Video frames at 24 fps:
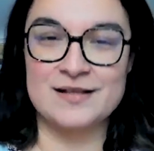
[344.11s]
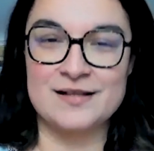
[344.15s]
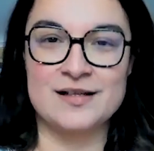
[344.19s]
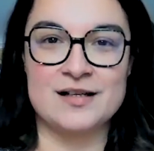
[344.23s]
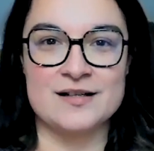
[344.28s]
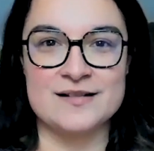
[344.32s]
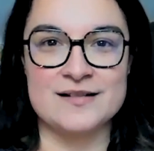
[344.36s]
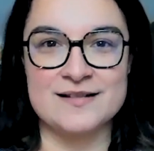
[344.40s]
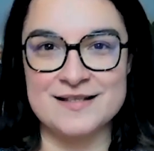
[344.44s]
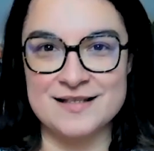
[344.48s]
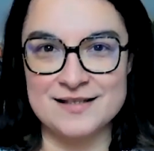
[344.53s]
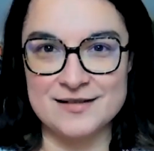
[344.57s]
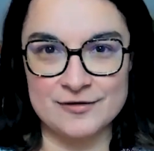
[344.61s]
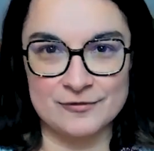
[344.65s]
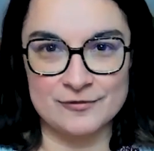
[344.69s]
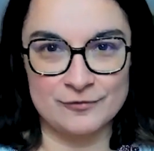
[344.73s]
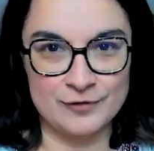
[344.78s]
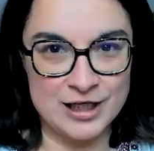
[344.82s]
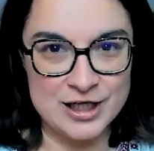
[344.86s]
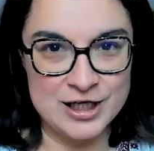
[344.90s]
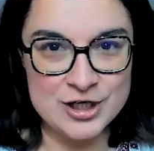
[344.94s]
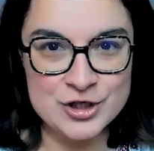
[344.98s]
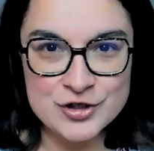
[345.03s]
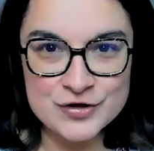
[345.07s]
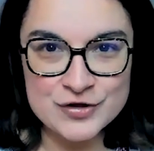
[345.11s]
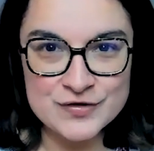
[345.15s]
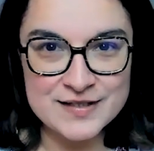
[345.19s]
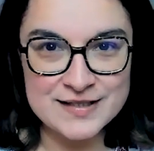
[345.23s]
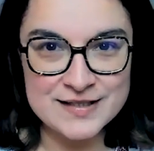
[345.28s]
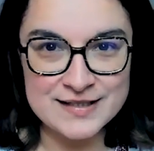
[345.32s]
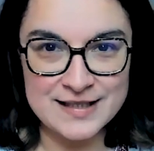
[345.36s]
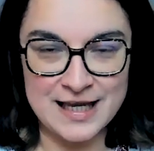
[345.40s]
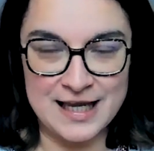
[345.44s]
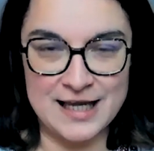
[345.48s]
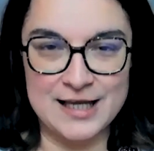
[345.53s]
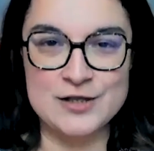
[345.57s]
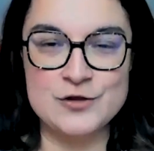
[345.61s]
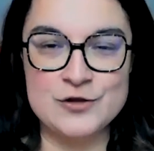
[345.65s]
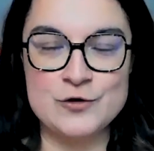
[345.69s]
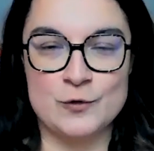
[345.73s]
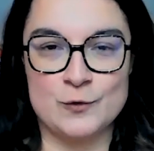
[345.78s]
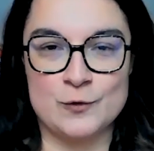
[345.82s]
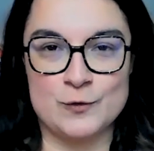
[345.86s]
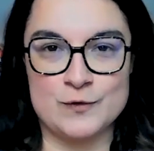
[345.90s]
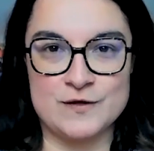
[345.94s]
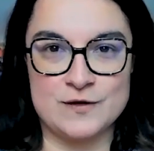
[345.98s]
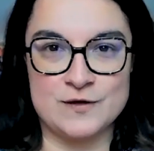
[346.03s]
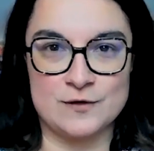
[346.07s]
consideration stage,
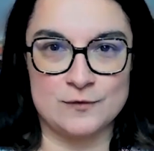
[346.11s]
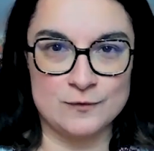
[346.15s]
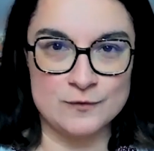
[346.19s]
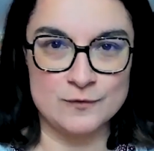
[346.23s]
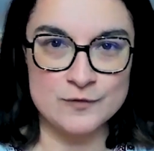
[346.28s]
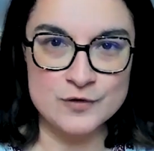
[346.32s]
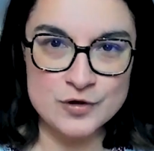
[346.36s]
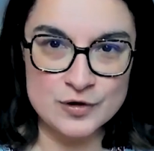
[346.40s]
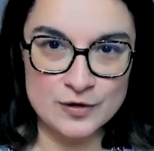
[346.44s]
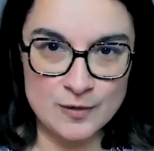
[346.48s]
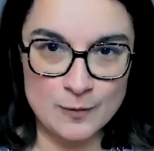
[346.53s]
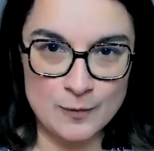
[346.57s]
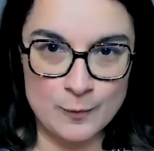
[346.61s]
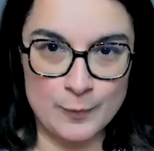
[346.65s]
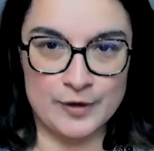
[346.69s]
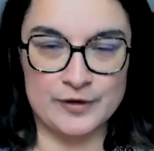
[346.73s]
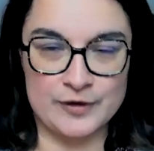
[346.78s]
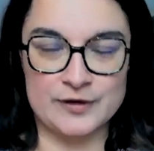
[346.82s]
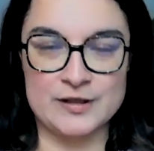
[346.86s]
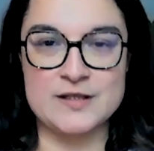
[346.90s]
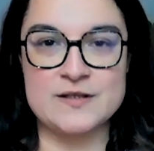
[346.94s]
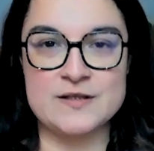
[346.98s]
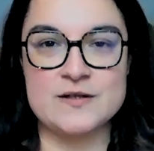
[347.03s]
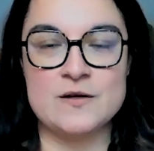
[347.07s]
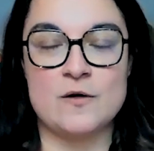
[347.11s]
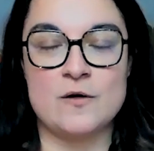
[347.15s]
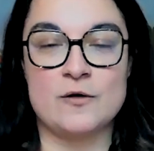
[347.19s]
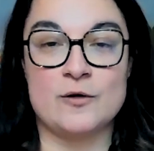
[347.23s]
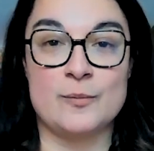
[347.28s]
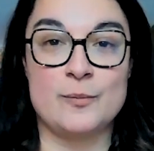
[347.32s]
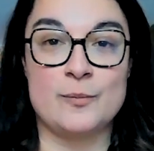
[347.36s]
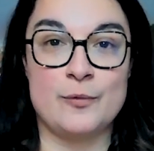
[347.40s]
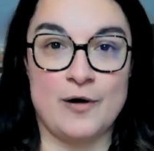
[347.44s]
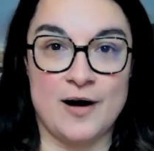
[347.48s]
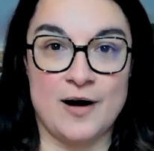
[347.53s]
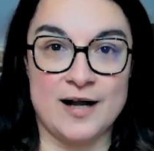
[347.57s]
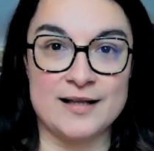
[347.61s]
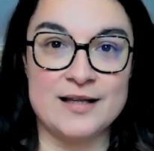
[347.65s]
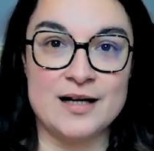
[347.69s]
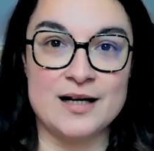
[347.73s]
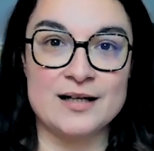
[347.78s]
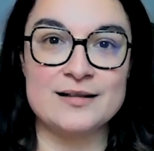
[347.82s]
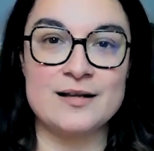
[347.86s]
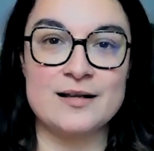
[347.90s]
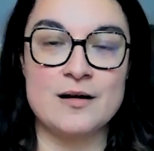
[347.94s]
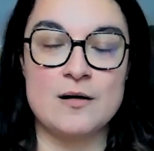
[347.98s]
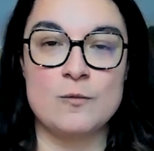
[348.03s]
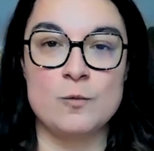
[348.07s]
or solution awareness or
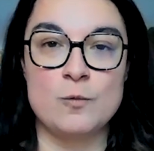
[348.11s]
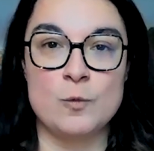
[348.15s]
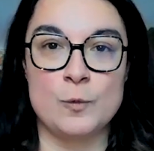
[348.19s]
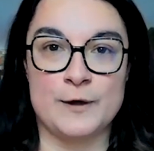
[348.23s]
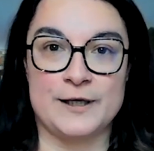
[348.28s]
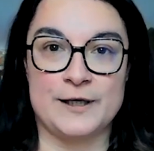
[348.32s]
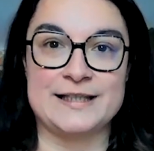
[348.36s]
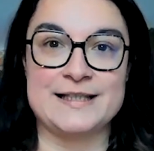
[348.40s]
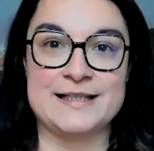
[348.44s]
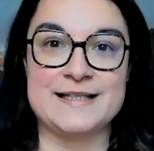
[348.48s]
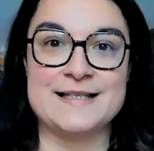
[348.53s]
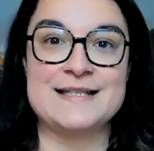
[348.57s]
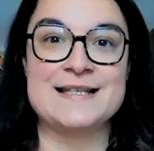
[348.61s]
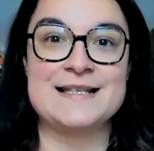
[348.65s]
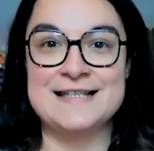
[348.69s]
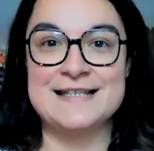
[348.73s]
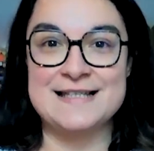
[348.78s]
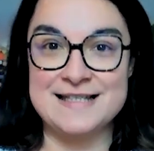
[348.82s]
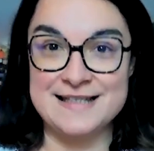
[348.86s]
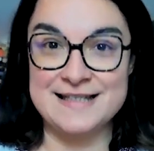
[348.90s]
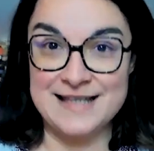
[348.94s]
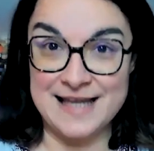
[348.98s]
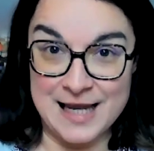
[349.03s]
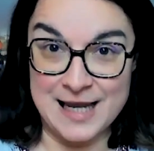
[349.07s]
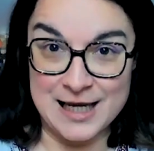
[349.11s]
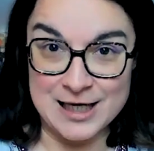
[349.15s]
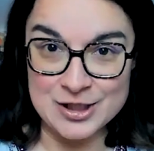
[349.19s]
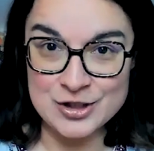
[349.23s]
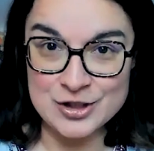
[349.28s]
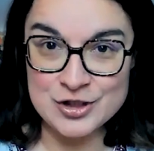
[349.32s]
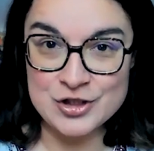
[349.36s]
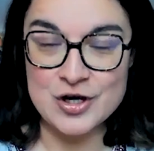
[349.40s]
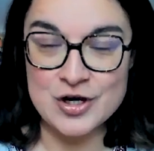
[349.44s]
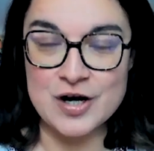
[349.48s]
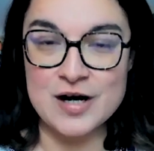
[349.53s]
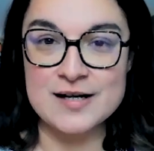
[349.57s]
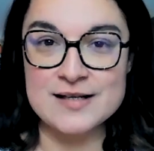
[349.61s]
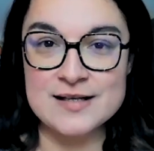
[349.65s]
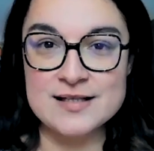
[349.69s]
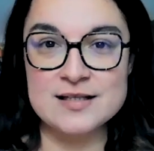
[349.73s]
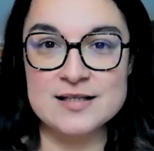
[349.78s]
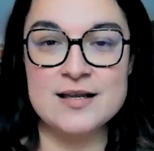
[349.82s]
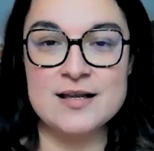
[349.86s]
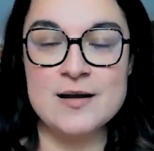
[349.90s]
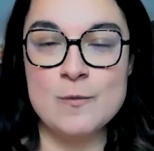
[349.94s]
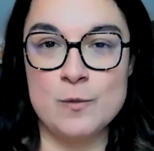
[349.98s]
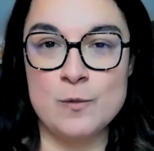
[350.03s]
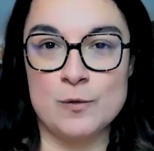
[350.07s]
product awareness stage as
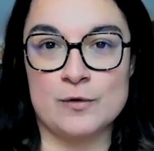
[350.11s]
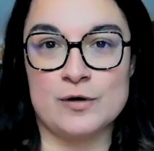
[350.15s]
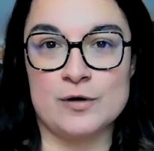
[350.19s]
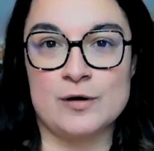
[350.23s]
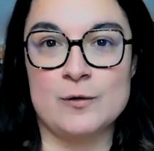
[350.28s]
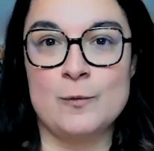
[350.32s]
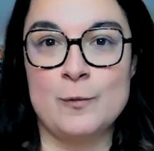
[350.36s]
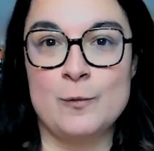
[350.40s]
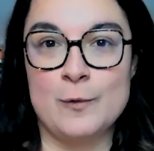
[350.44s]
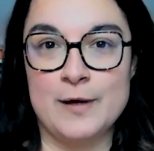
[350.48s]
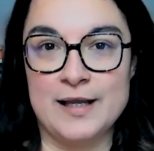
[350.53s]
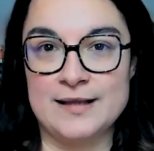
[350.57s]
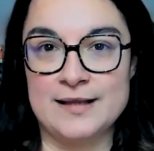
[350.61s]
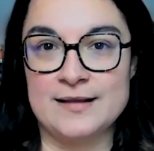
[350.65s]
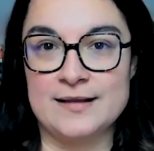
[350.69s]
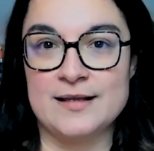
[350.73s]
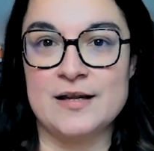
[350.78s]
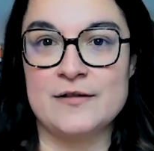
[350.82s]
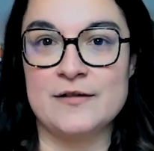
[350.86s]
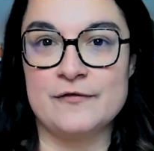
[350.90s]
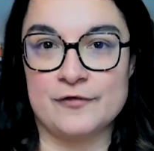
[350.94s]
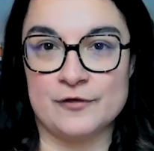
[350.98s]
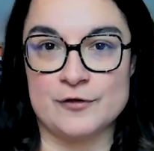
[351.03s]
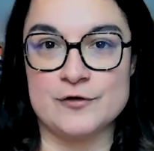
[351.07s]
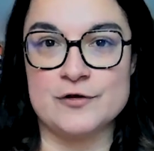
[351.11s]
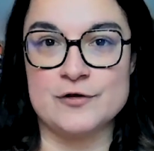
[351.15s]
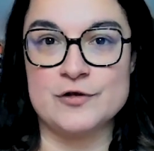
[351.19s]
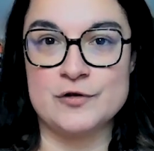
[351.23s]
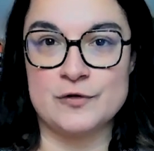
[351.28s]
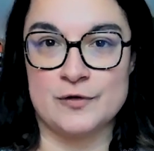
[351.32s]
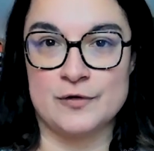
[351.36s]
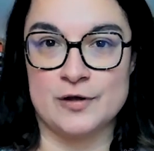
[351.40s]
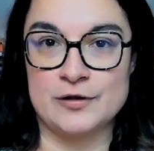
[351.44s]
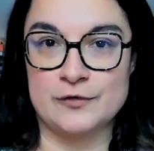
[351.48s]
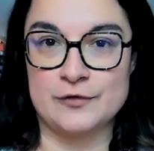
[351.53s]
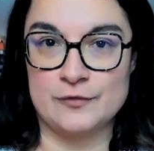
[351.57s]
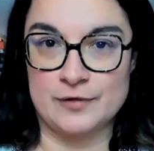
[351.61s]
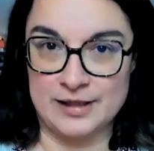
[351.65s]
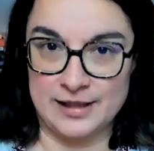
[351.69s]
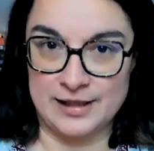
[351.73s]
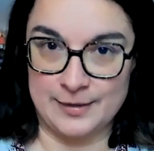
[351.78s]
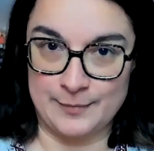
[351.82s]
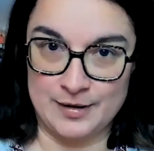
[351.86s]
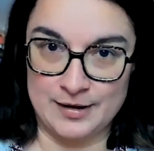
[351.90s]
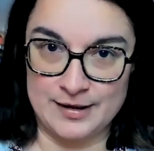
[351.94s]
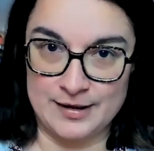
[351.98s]
they were when they first joined your email